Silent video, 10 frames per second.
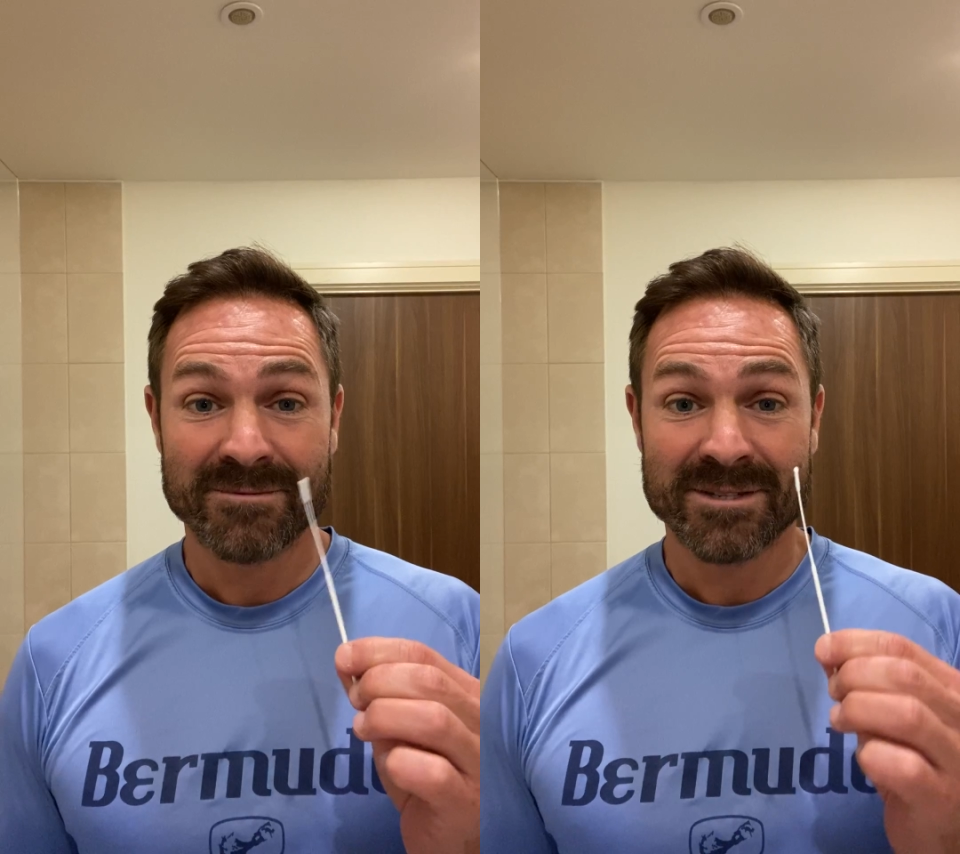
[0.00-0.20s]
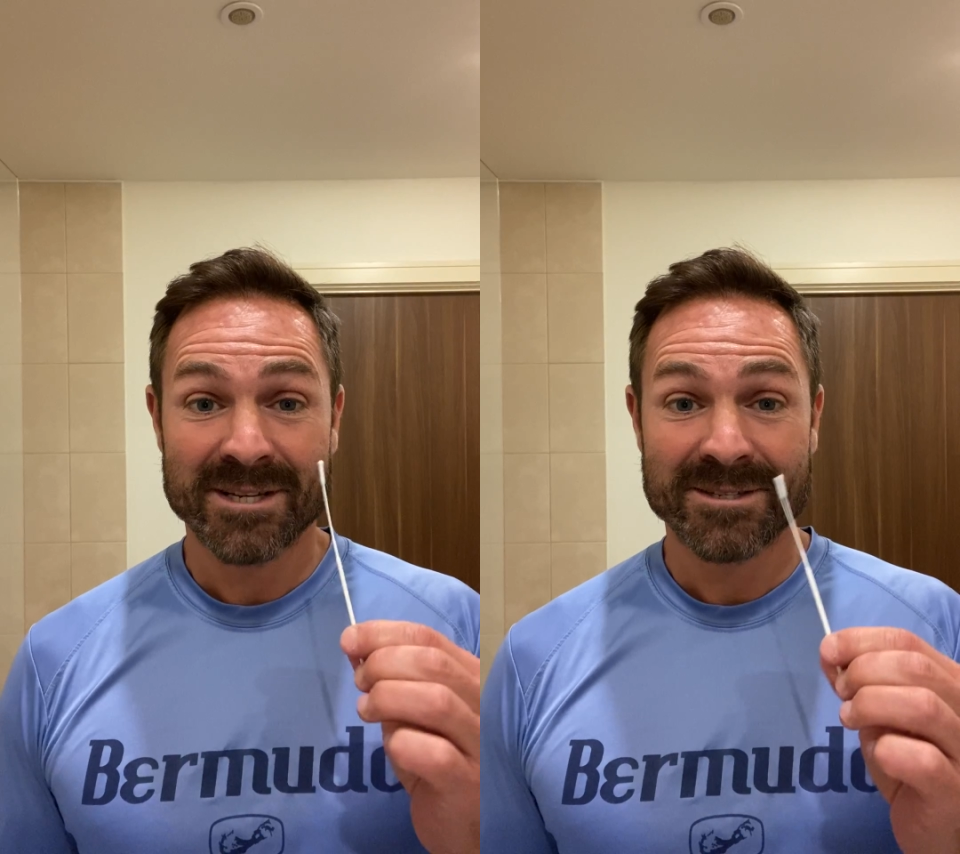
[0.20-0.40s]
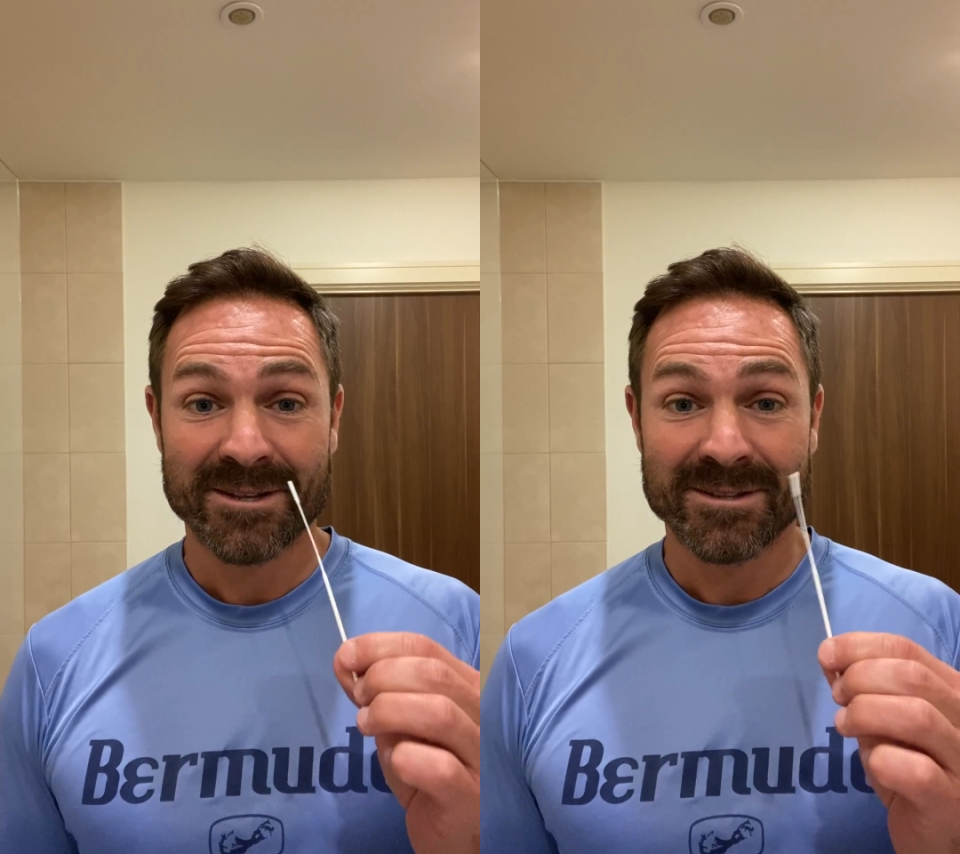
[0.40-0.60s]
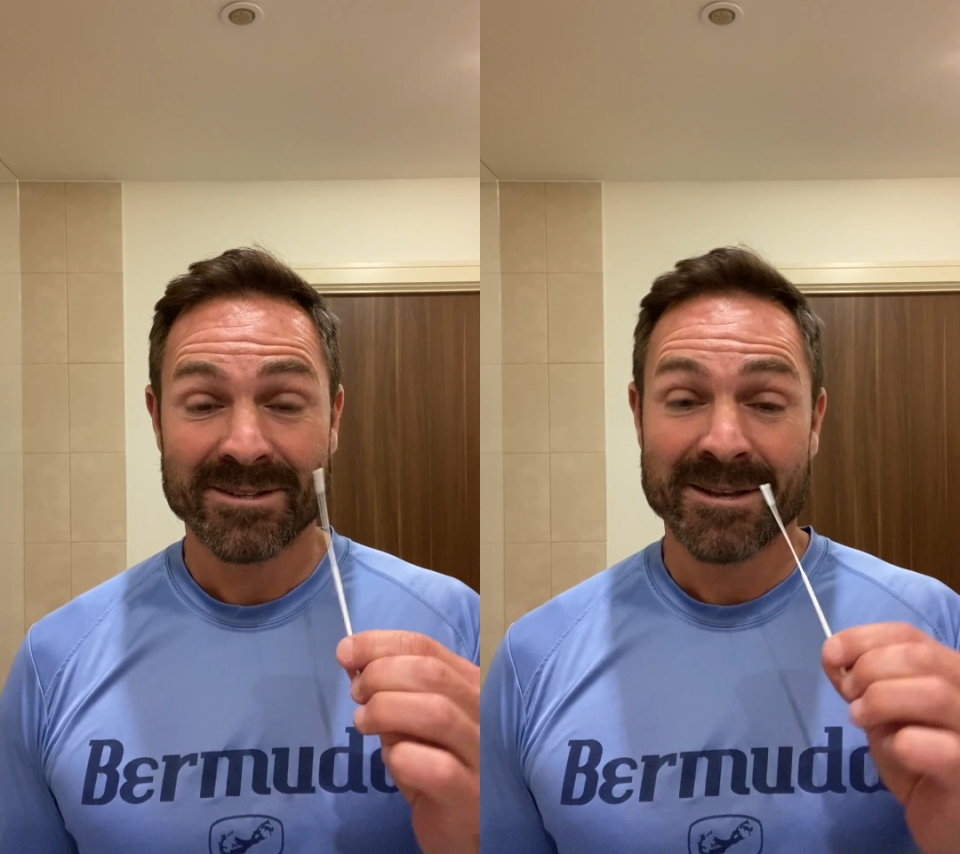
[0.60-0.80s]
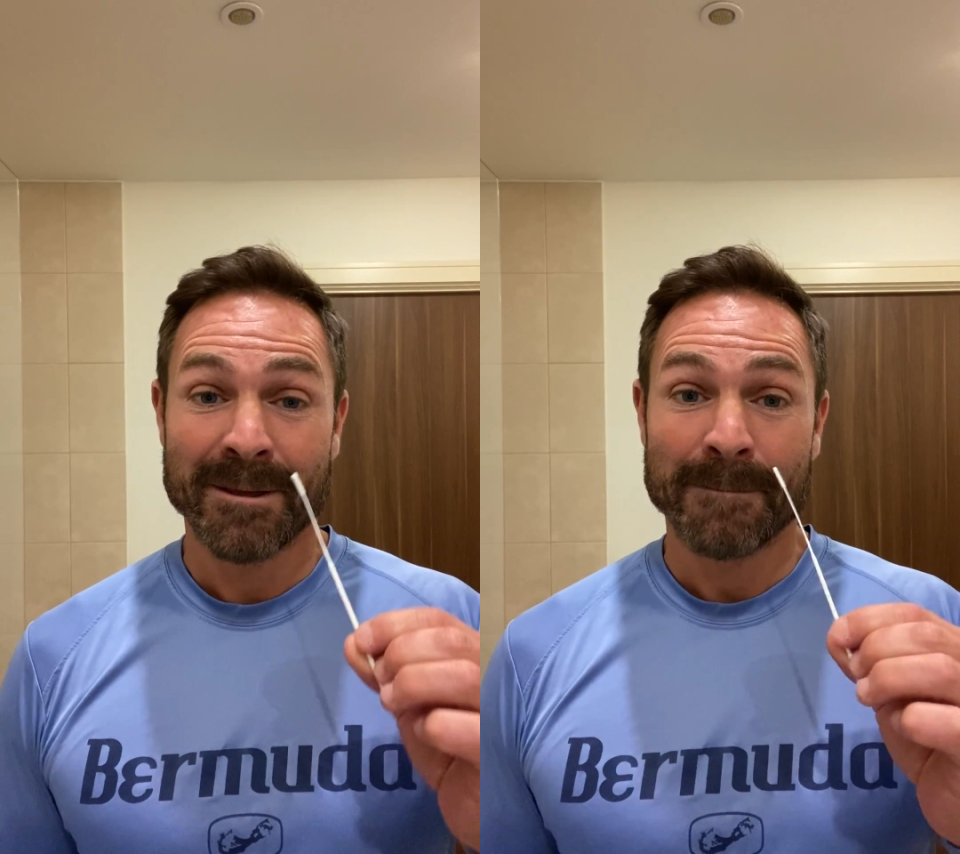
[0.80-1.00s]

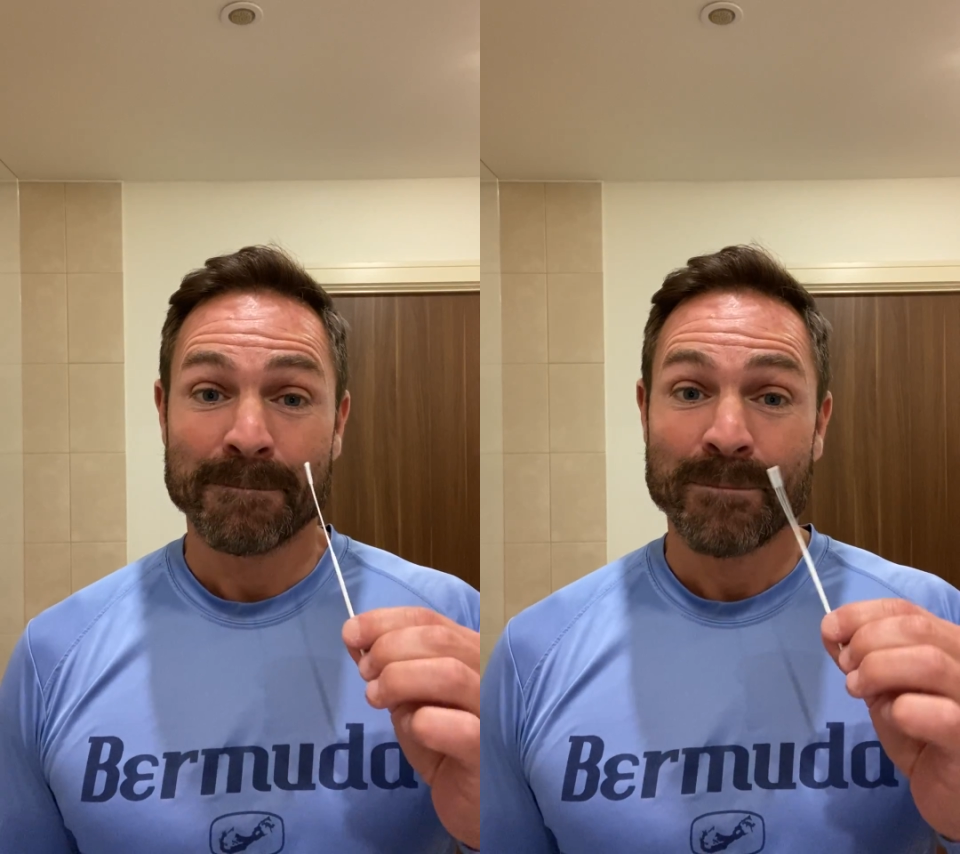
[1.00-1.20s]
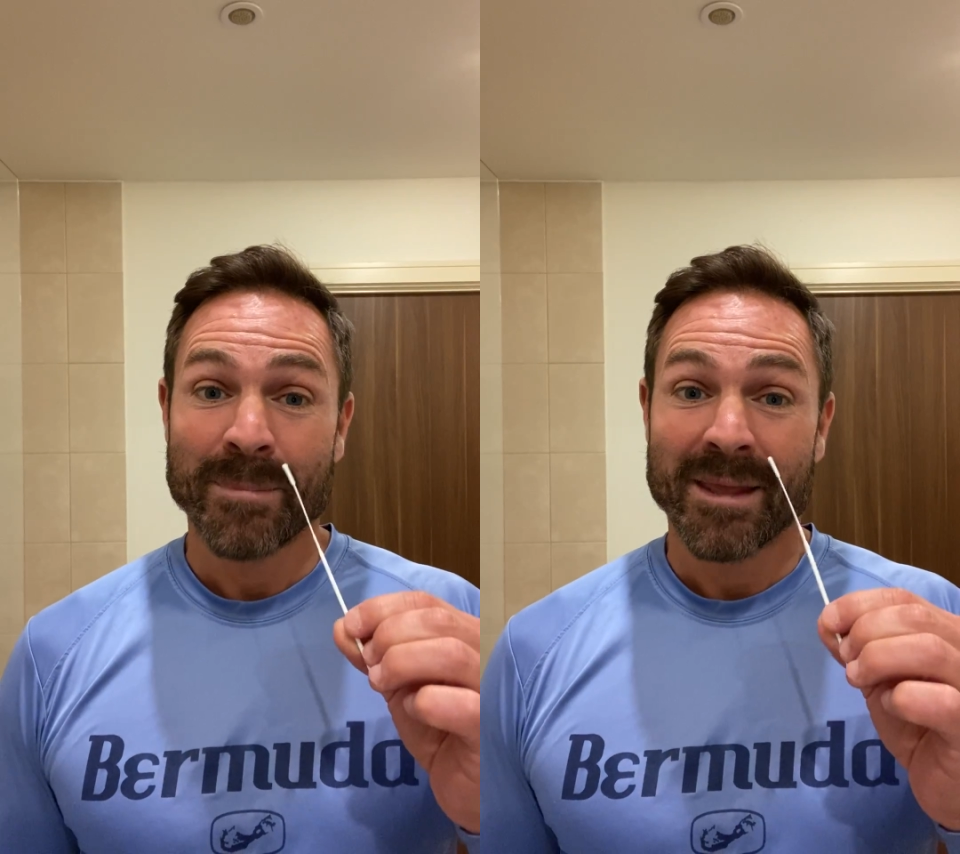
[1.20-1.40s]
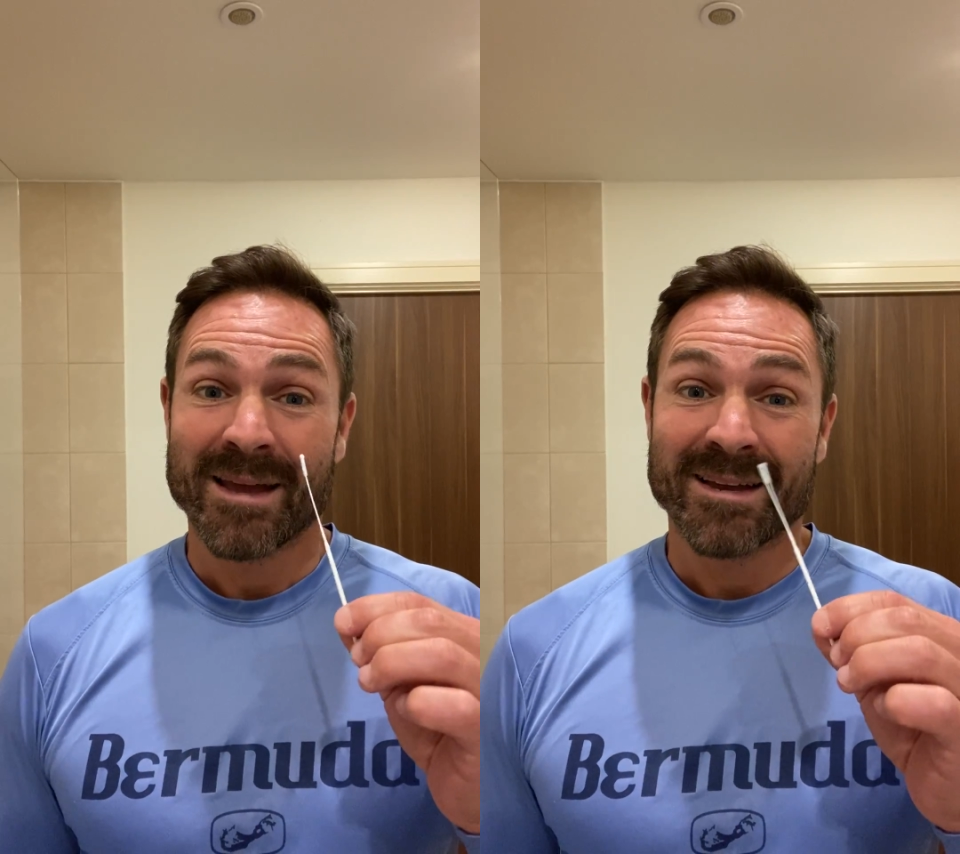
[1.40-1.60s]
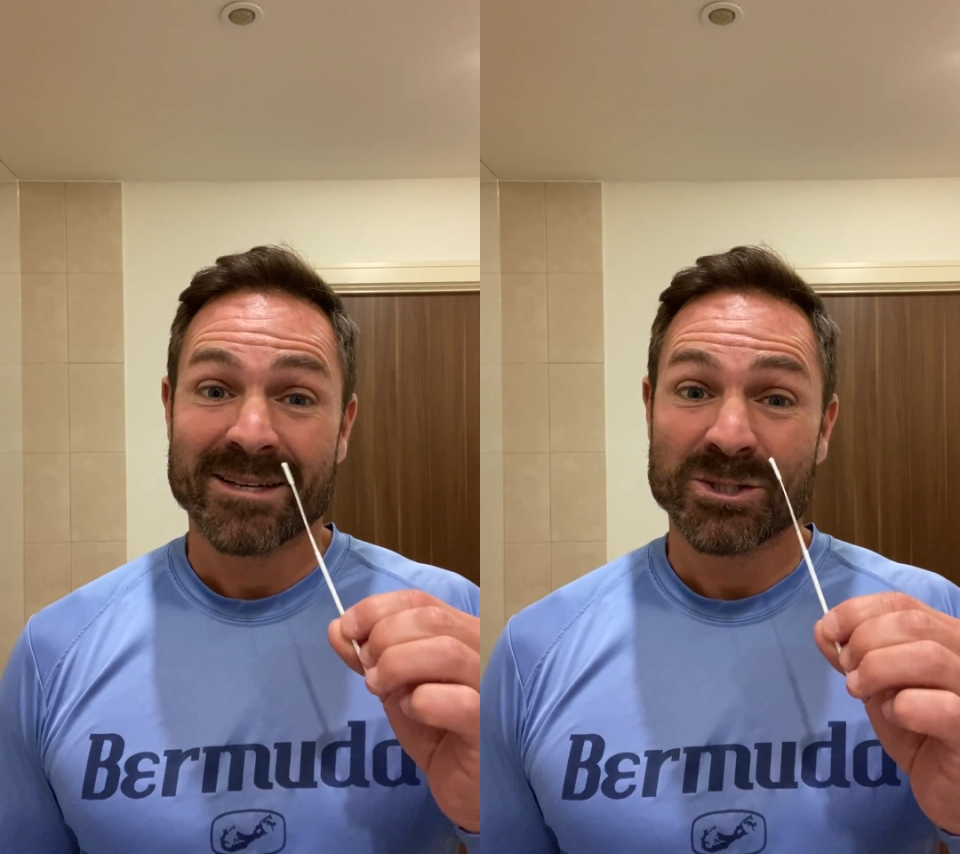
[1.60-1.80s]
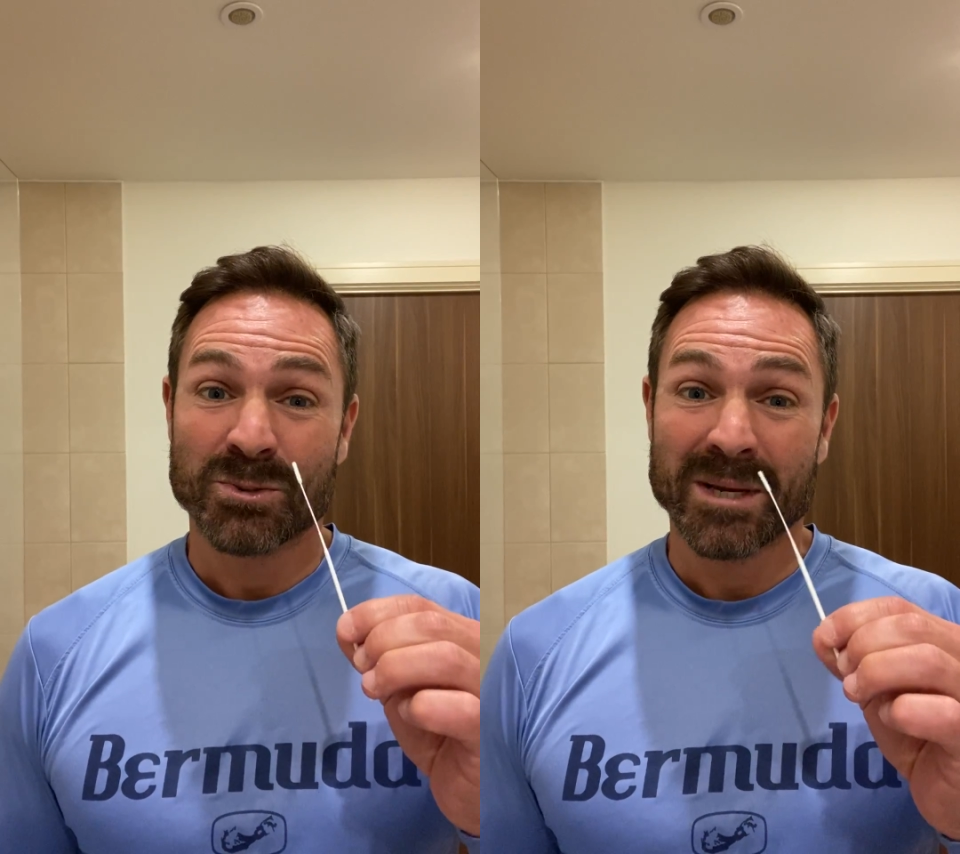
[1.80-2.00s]
resistance,
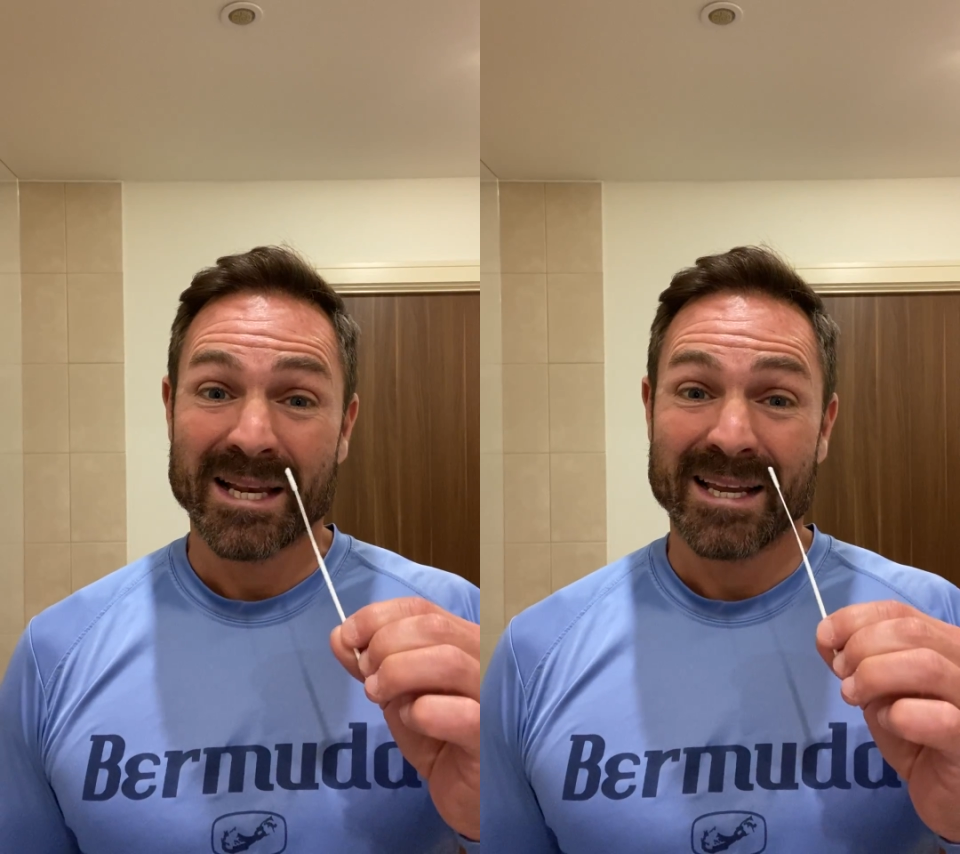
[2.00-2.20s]
twiddle